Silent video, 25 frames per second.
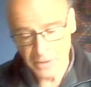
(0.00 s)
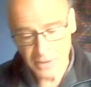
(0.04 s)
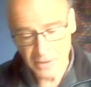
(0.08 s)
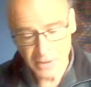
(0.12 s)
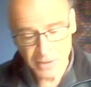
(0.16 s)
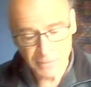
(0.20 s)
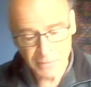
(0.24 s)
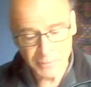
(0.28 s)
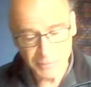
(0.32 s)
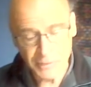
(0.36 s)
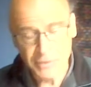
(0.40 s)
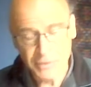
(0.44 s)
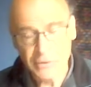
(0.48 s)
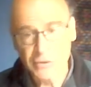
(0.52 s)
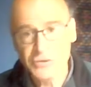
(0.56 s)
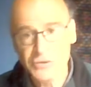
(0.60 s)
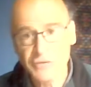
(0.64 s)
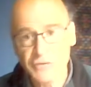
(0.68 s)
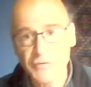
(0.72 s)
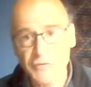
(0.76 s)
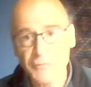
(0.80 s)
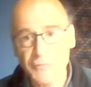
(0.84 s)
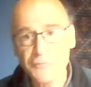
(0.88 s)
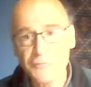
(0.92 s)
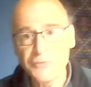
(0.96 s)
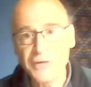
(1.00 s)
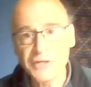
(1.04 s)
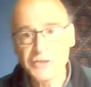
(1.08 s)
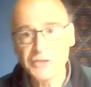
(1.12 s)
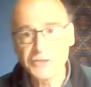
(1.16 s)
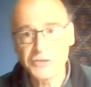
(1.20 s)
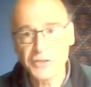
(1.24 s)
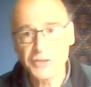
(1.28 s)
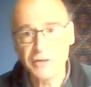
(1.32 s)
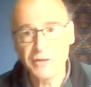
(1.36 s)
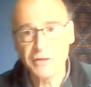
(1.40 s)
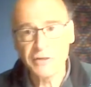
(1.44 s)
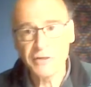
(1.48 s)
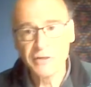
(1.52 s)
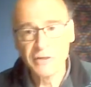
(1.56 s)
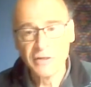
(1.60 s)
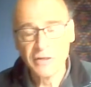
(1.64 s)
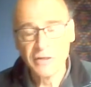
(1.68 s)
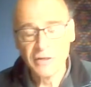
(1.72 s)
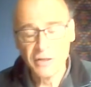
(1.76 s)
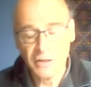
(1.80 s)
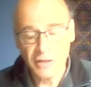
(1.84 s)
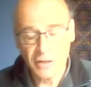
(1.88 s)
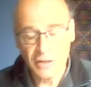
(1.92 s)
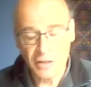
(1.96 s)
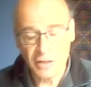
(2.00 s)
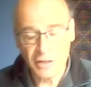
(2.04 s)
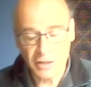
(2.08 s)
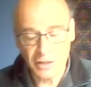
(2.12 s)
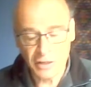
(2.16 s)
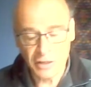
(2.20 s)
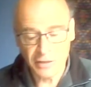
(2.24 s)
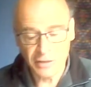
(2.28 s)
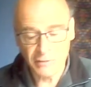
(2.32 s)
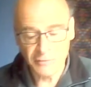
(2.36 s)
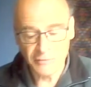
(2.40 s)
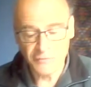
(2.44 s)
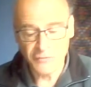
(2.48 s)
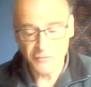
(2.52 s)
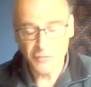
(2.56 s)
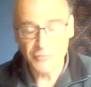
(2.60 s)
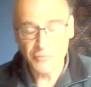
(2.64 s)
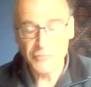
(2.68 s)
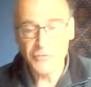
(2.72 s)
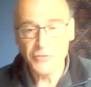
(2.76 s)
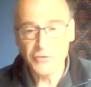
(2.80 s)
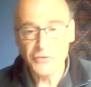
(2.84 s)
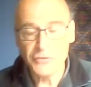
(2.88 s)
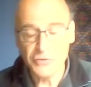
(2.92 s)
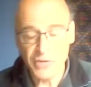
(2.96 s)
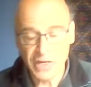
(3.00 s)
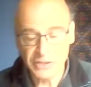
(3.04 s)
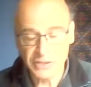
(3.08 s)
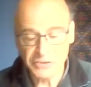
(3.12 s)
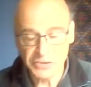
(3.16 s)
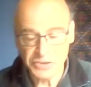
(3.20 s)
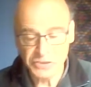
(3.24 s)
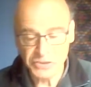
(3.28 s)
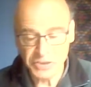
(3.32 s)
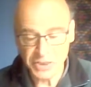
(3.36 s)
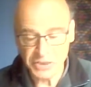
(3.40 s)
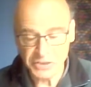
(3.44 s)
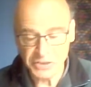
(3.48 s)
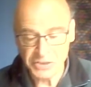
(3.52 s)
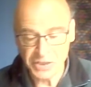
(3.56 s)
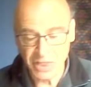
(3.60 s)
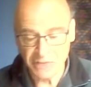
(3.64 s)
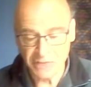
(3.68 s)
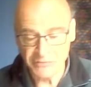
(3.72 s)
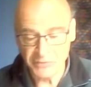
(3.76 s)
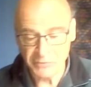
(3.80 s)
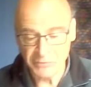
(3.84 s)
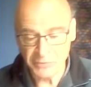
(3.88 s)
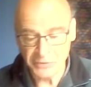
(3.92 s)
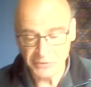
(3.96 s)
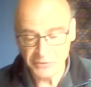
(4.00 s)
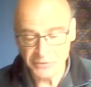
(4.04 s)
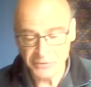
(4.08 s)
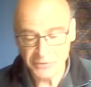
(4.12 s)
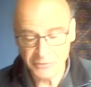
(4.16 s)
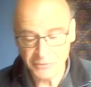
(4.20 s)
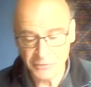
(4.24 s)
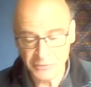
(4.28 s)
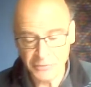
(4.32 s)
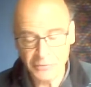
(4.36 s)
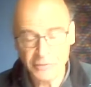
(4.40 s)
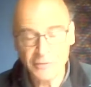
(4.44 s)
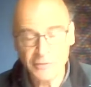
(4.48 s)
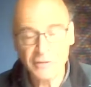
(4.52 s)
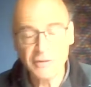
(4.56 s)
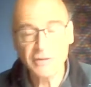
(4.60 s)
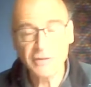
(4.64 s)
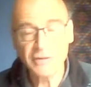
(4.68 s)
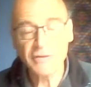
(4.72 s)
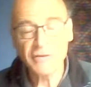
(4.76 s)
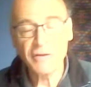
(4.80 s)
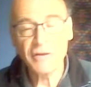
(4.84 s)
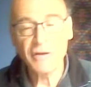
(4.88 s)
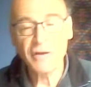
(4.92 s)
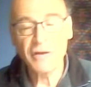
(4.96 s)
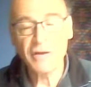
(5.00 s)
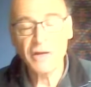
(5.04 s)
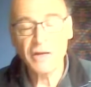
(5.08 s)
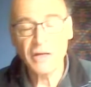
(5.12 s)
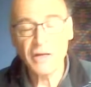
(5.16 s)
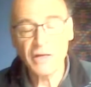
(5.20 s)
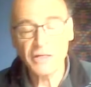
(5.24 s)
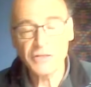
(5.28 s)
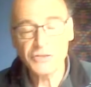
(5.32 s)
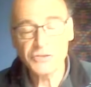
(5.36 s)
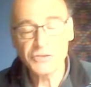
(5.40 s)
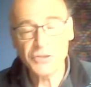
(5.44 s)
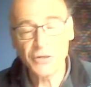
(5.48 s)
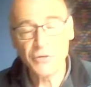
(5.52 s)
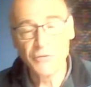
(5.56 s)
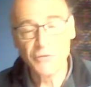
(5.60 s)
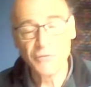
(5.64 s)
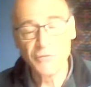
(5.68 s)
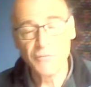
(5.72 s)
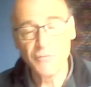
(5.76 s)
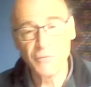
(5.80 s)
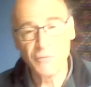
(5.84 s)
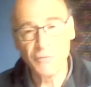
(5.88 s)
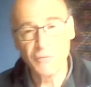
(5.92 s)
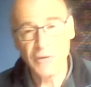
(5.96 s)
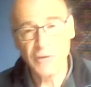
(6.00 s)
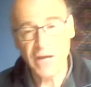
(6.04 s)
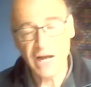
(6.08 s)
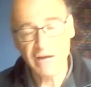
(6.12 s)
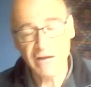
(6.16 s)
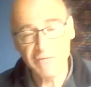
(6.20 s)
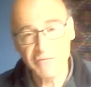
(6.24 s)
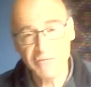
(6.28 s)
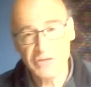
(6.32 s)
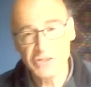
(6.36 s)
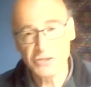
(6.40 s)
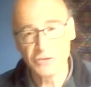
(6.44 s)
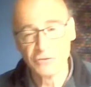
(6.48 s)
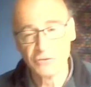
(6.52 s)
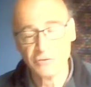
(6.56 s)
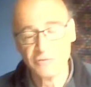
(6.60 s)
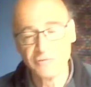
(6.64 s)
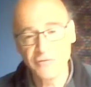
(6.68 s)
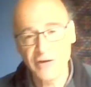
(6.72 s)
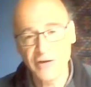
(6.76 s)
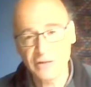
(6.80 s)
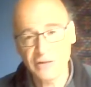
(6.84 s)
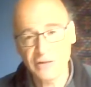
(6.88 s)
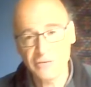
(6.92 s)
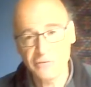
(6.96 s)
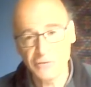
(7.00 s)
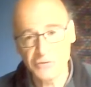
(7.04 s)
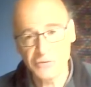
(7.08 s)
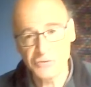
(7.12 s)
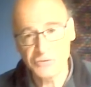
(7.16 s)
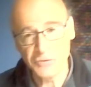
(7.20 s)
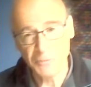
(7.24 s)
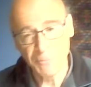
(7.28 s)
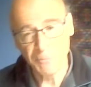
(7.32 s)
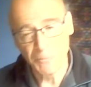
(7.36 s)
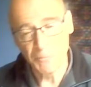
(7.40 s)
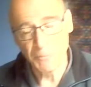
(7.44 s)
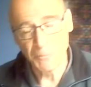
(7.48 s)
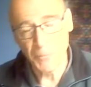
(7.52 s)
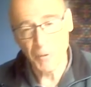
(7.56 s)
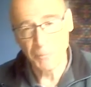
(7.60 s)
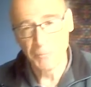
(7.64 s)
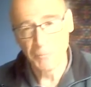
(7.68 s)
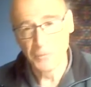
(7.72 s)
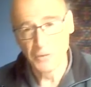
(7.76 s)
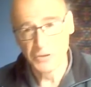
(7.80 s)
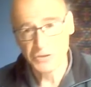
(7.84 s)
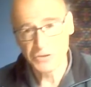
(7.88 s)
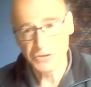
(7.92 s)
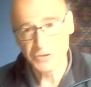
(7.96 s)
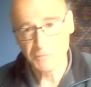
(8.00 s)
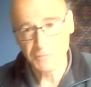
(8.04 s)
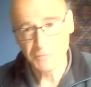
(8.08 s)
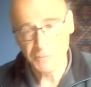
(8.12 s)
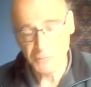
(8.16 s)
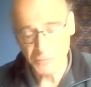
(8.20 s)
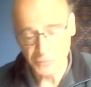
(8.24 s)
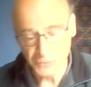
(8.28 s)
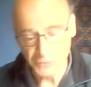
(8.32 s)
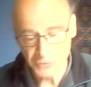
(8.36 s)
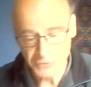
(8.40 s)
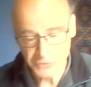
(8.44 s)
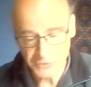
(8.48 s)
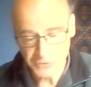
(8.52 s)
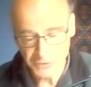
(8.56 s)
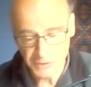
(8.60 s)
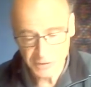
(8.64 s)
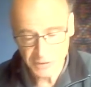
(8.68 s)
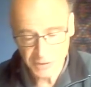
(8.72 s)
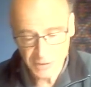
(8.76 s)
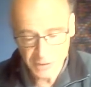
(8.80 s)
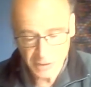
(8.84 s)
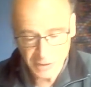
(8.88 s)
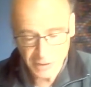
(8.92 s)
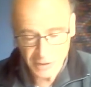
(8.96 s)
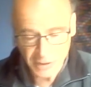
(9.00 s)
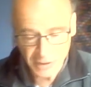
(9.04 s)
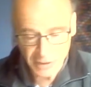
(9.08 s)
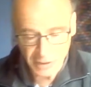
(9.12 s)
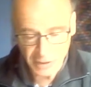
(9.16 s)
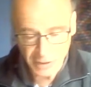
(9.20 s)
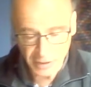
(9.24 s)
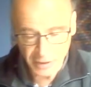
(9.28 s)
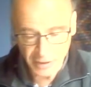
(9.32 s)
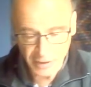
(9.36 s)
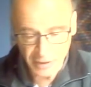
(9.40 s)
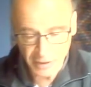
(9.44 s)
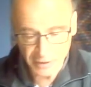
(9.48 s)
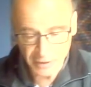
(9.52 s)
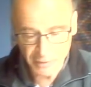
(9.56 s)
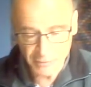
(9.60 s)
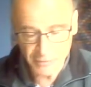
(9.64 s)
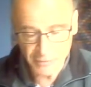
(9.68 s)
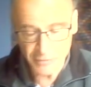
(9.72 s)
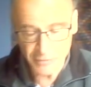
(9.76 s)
because of the pressure from the United States government. So we have these two factors, the popular support and